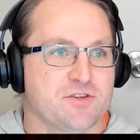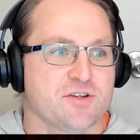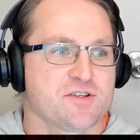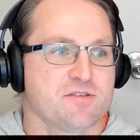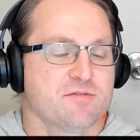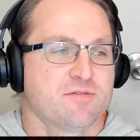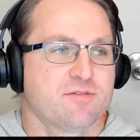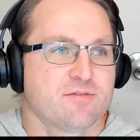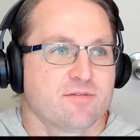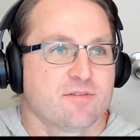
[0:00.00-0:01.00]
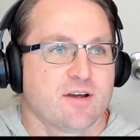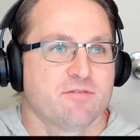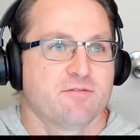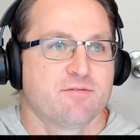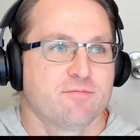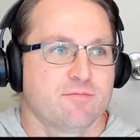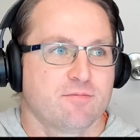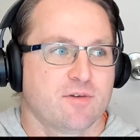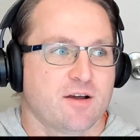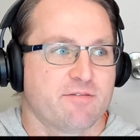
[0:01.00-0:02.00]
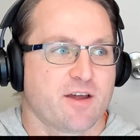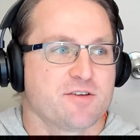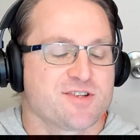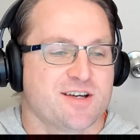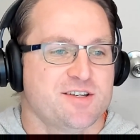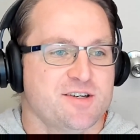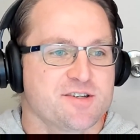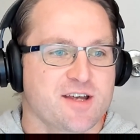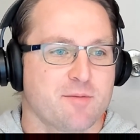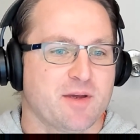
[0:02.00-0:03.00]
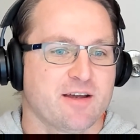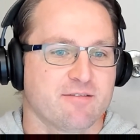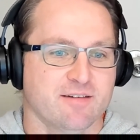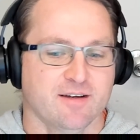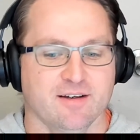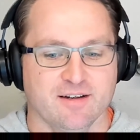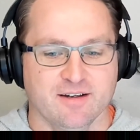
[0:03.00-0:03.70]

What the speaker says: richness of those ideas come out